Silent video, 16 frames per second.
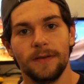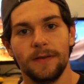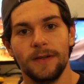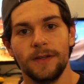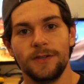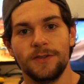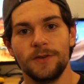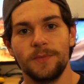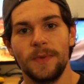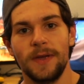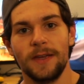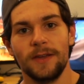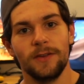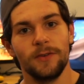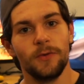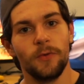It should
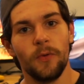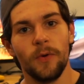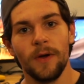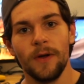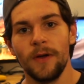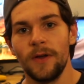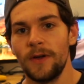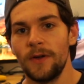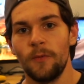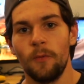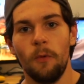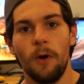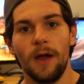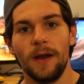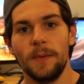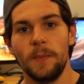make you
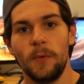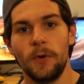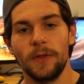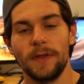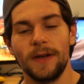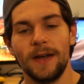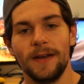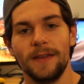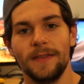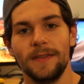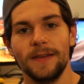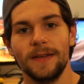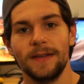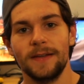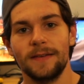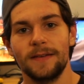want it more than
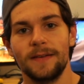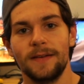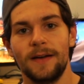anything.